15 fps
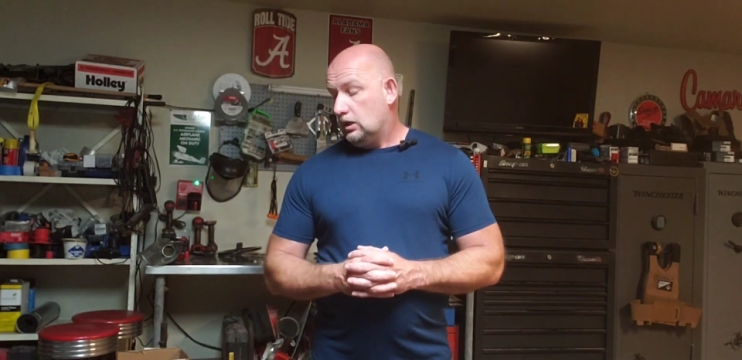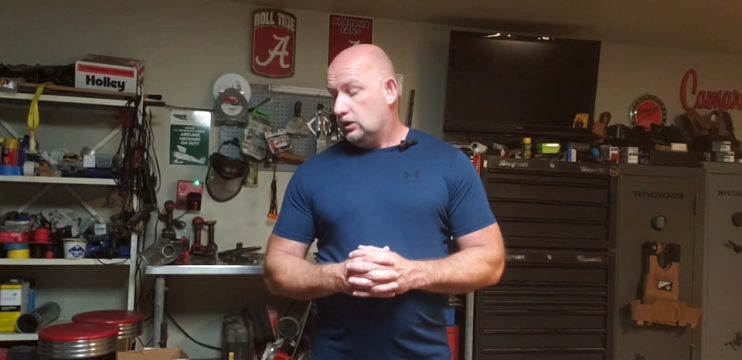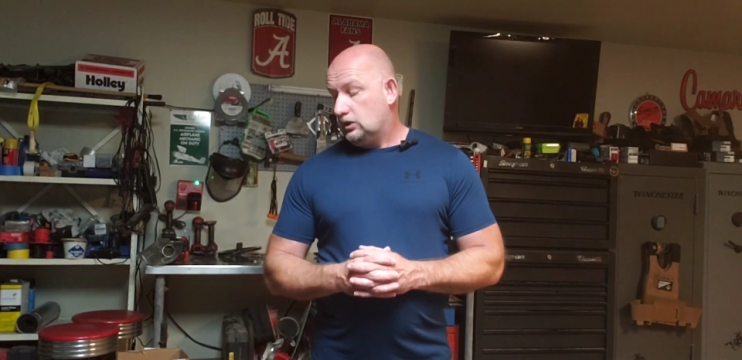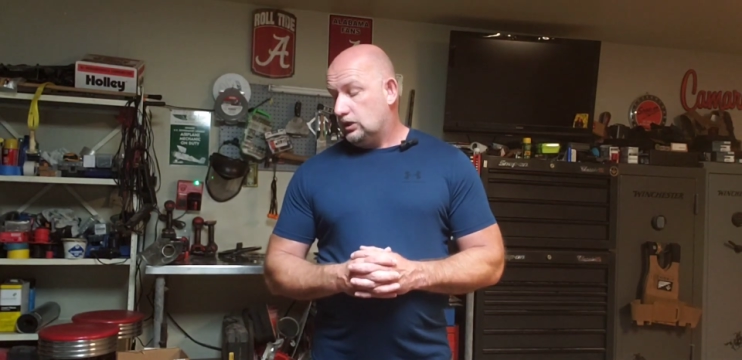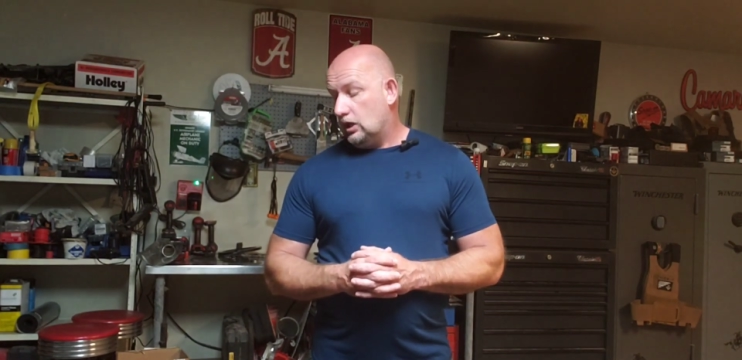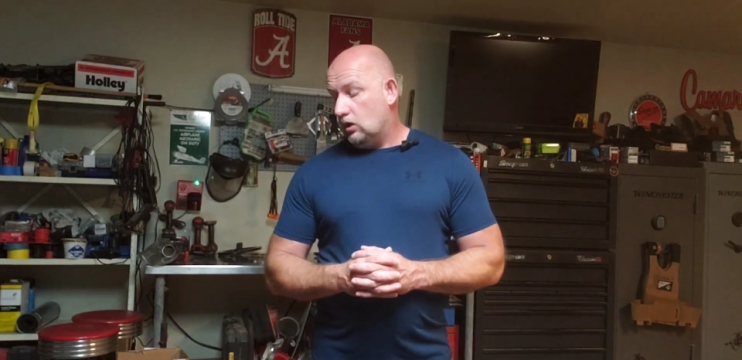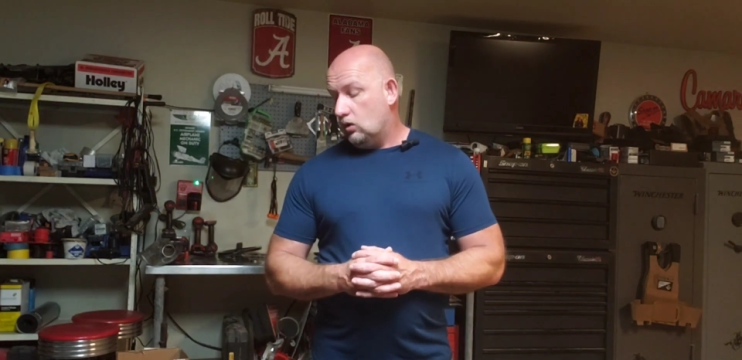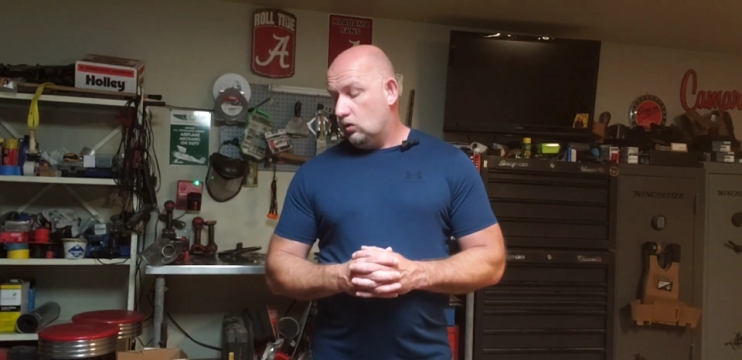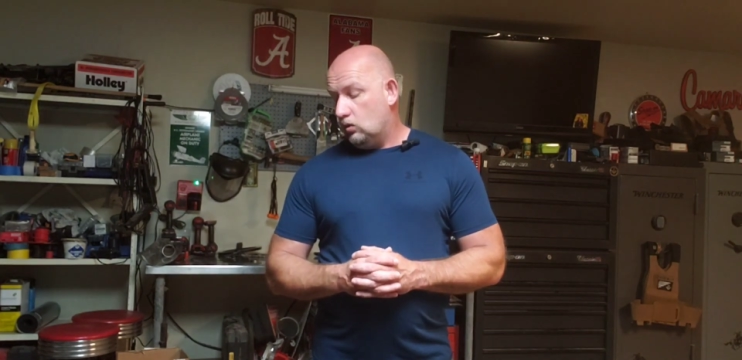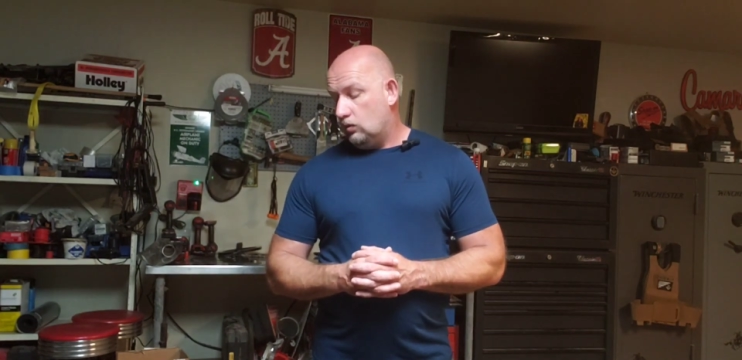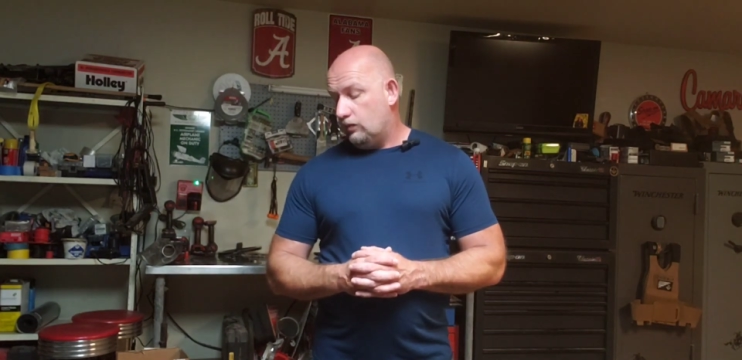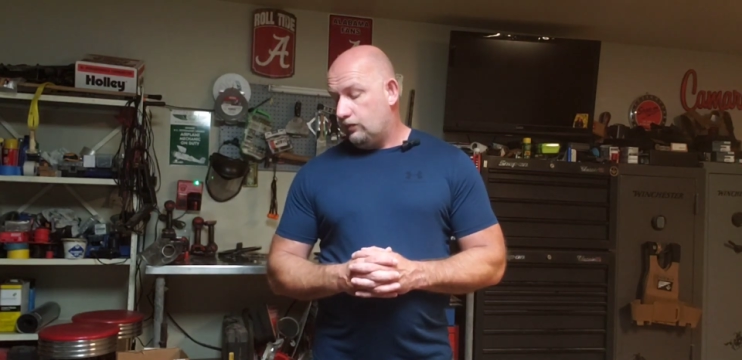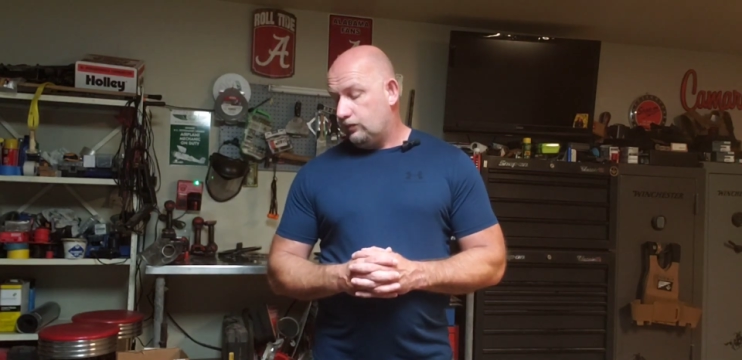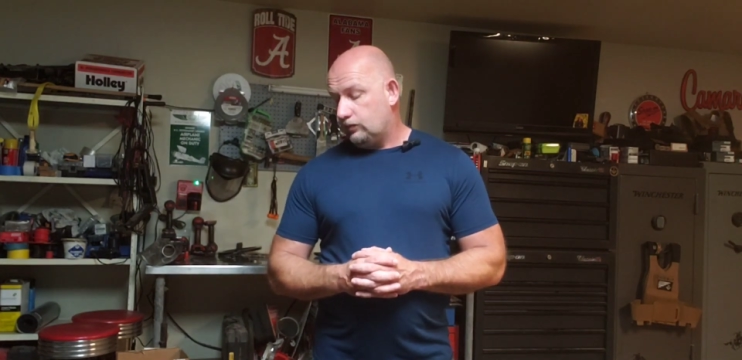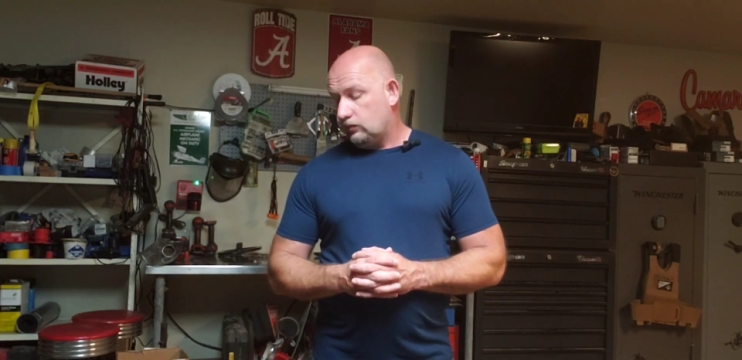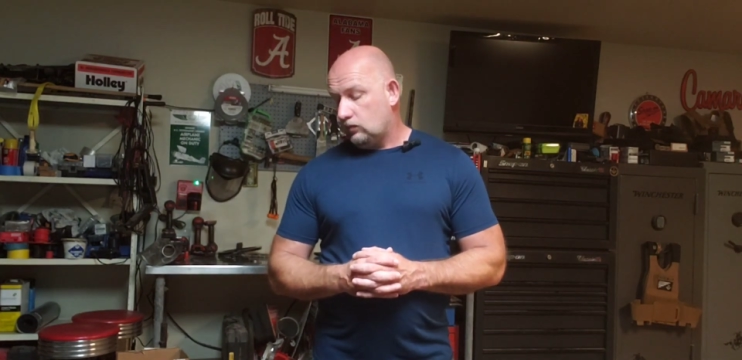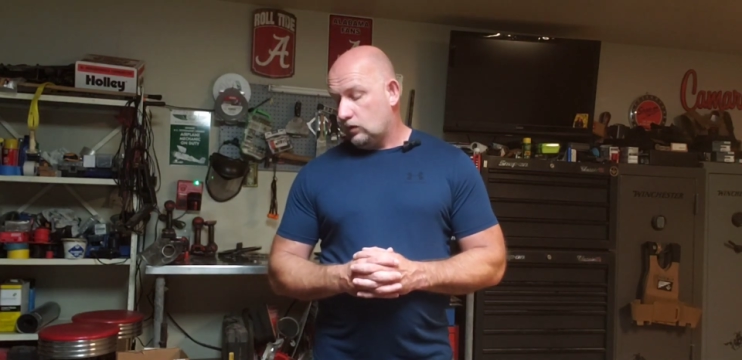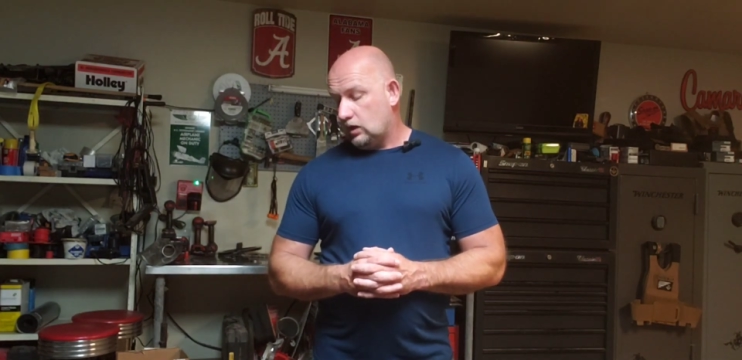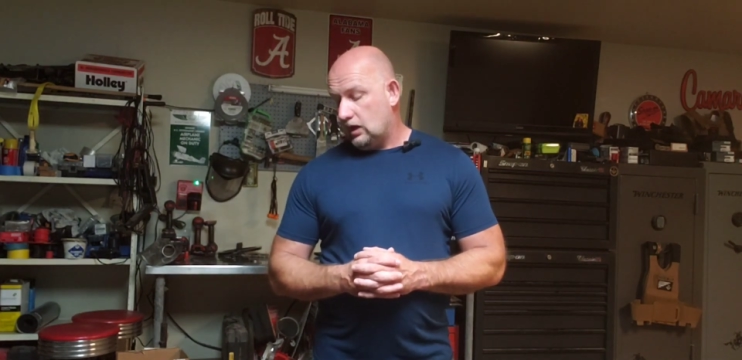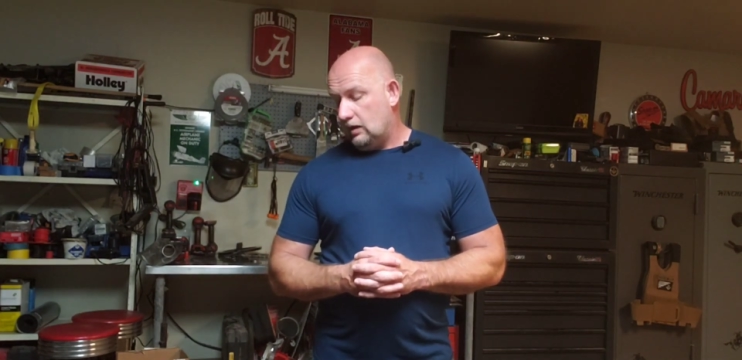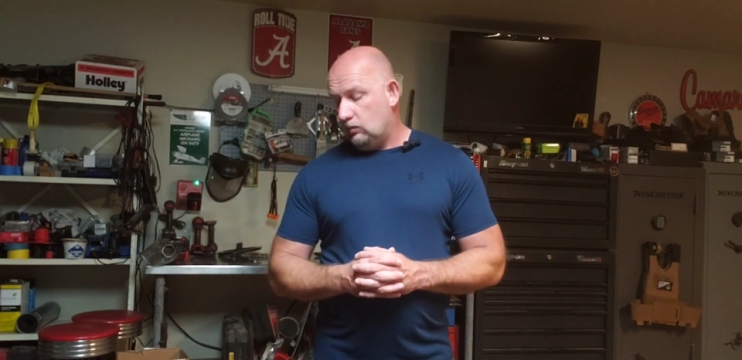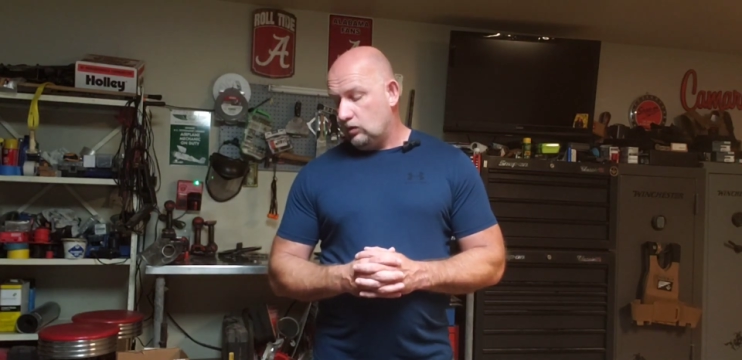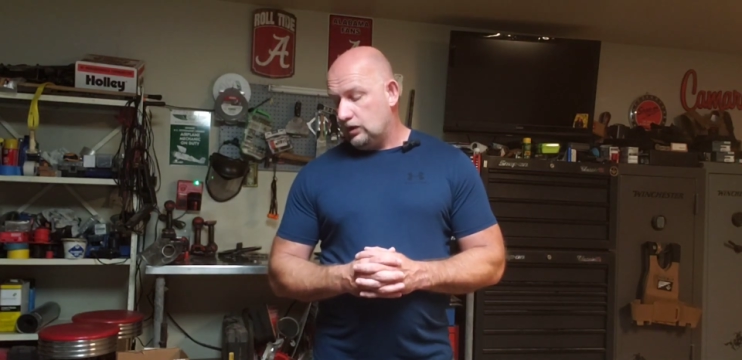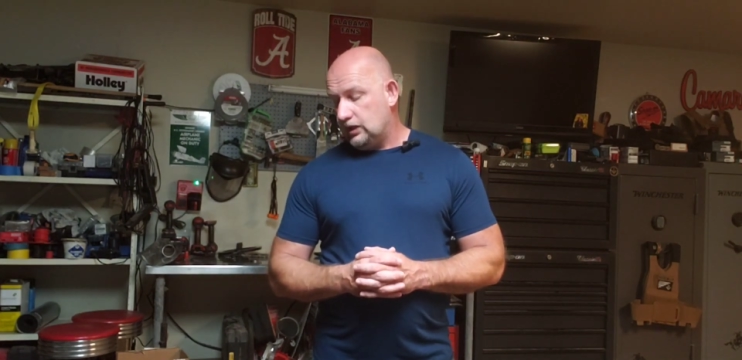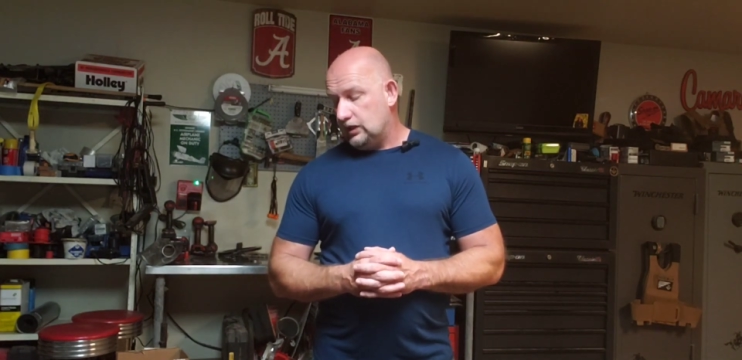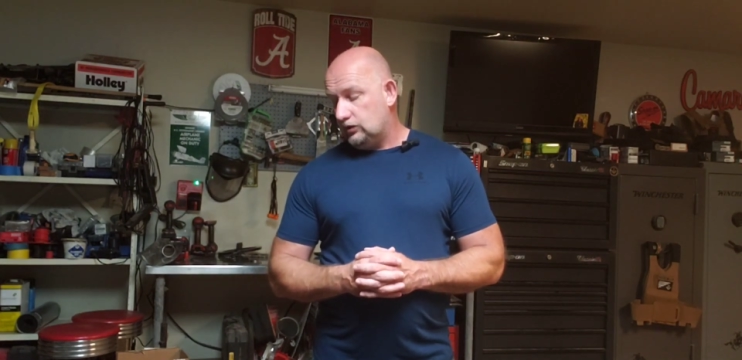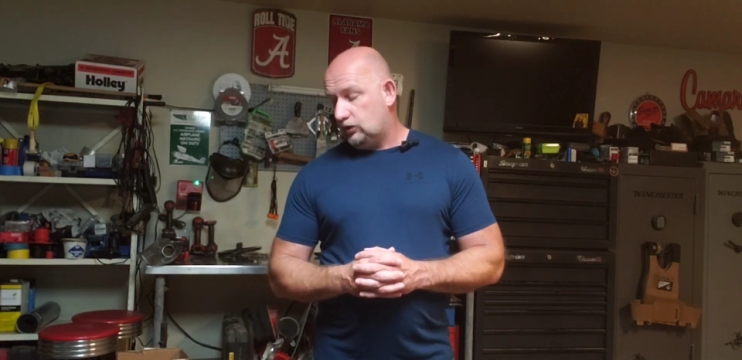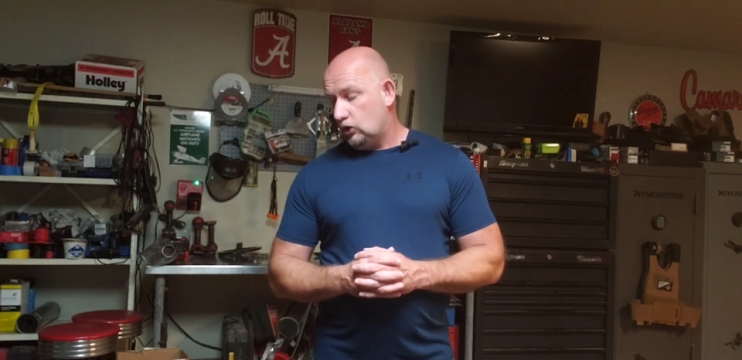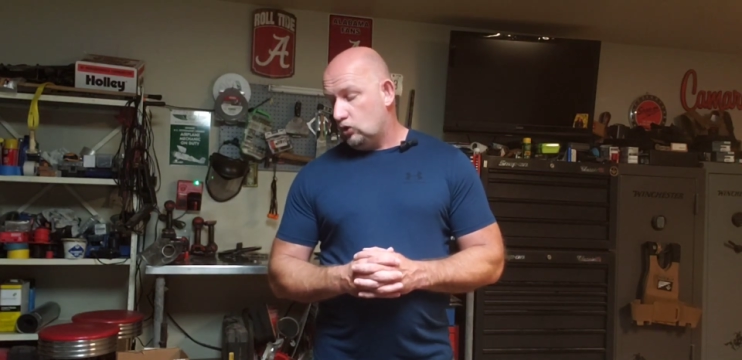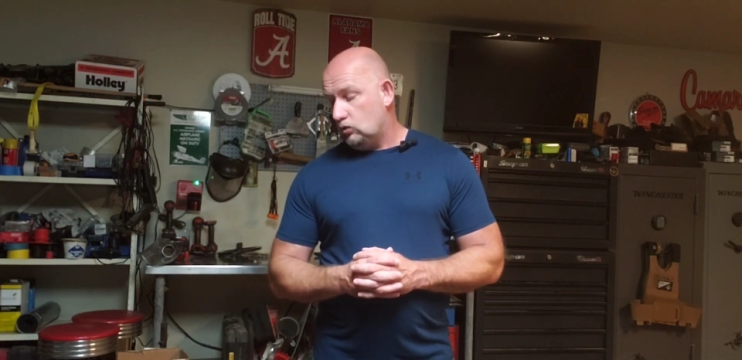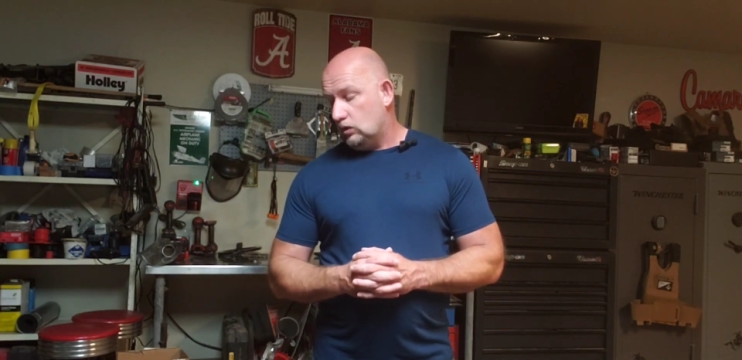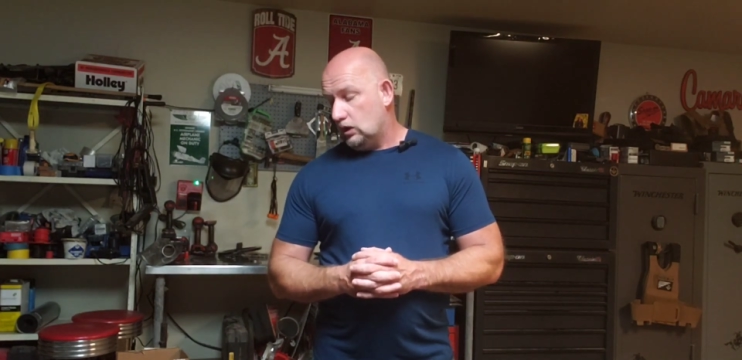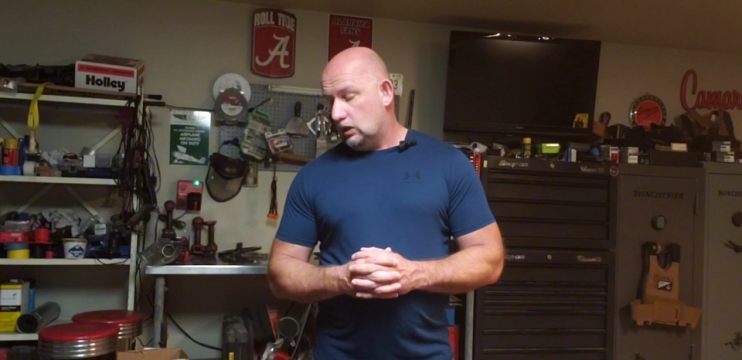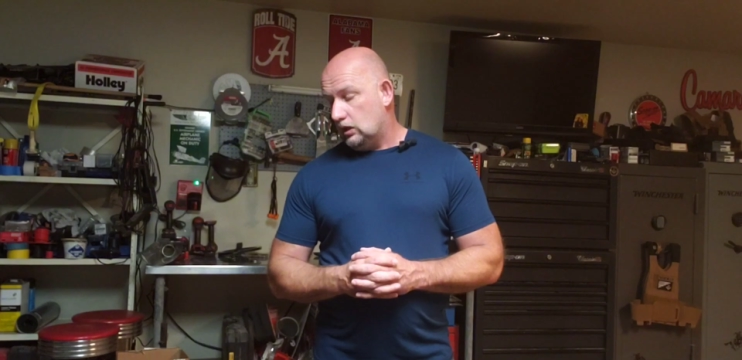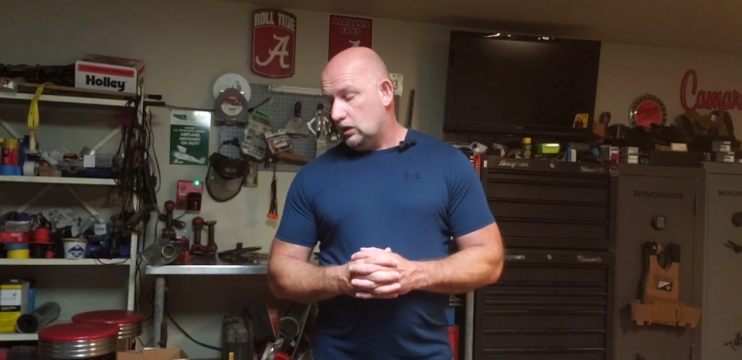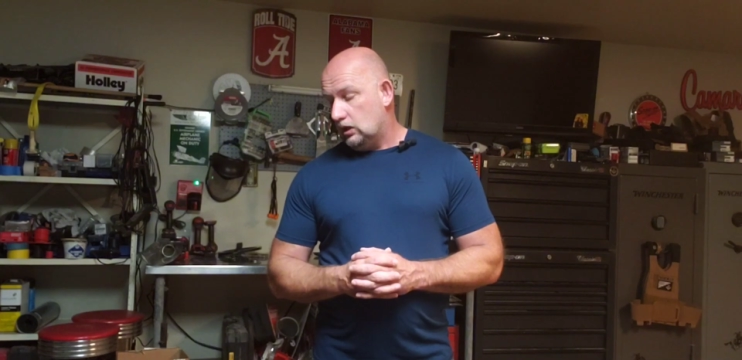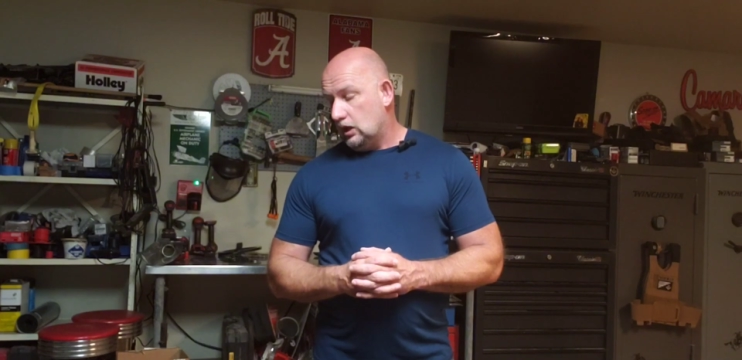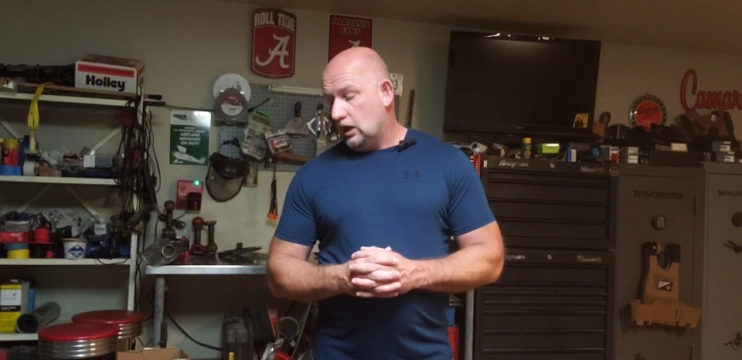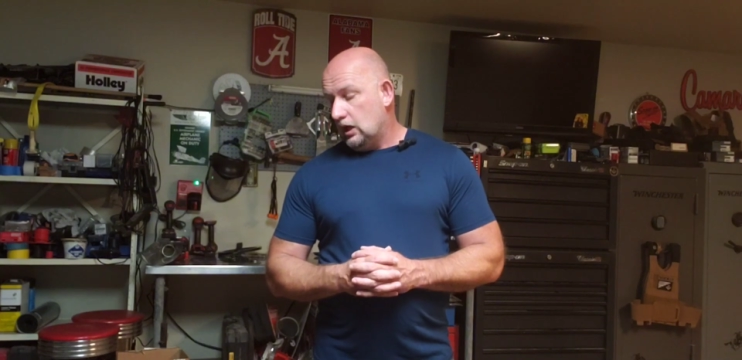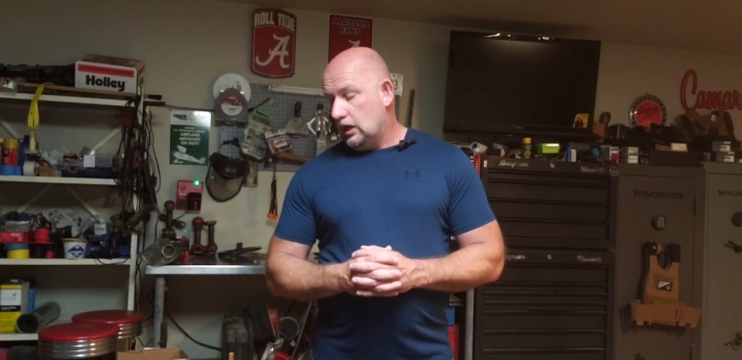So I'm going to get to